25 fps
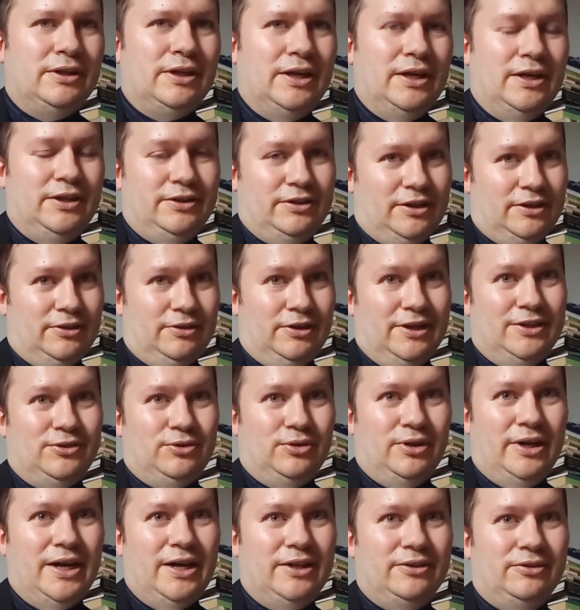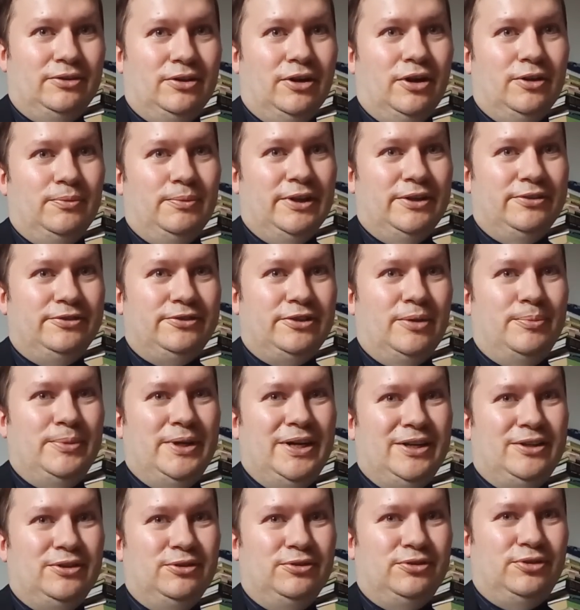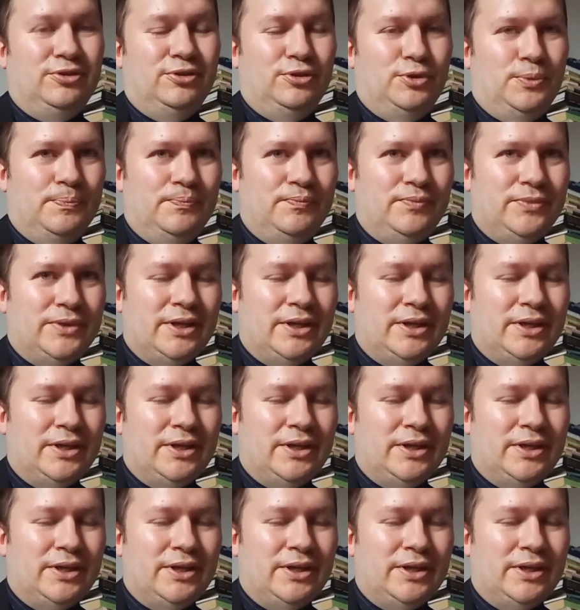And I'd like to add, God bless the Americans too.